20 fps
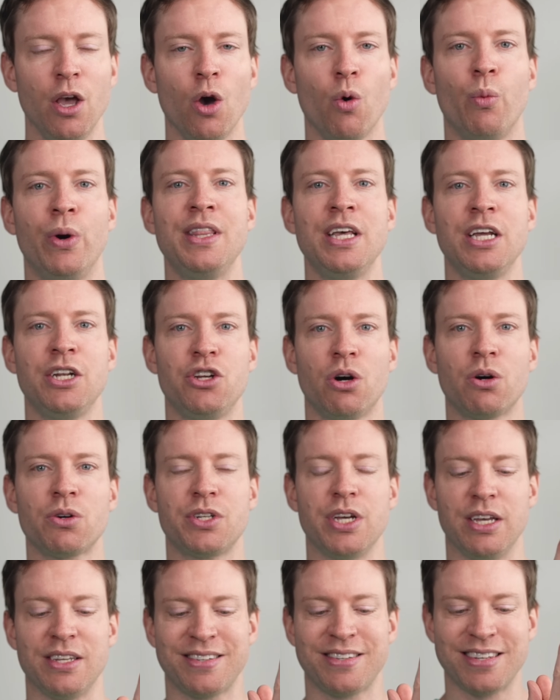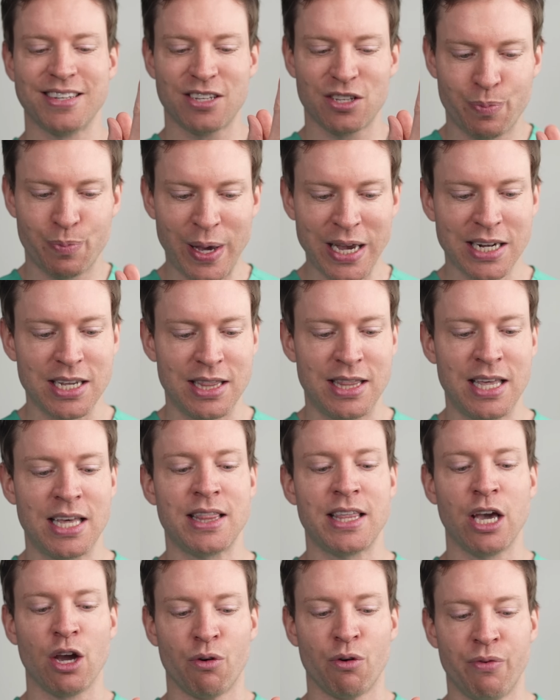when their doctor suspected
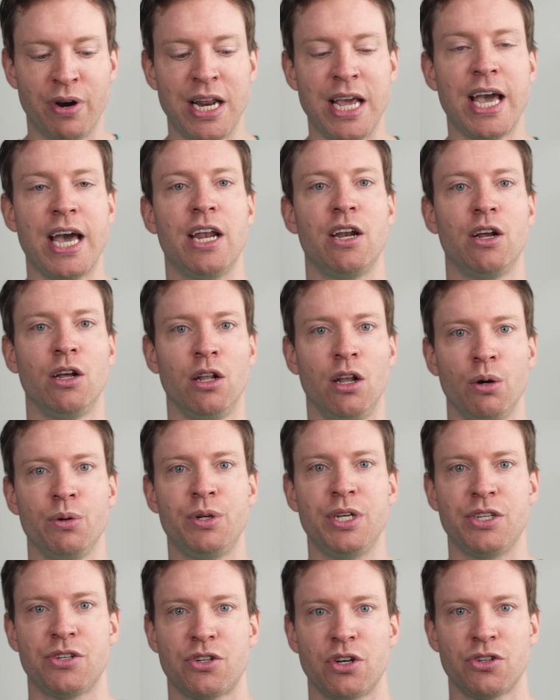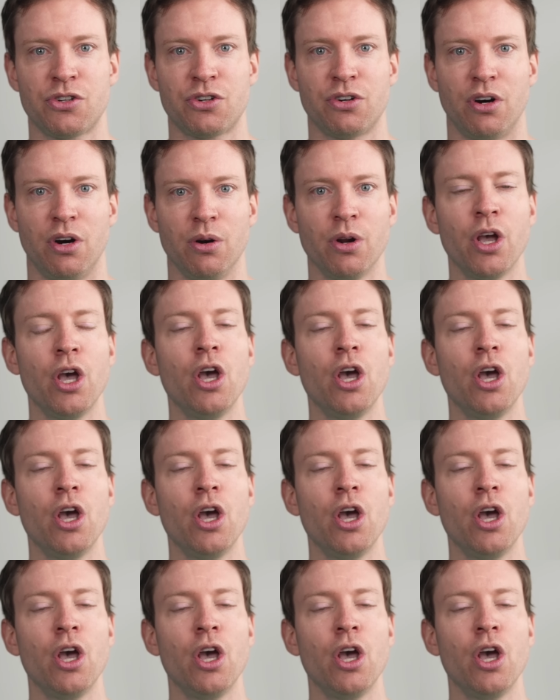that they already had low testosterone.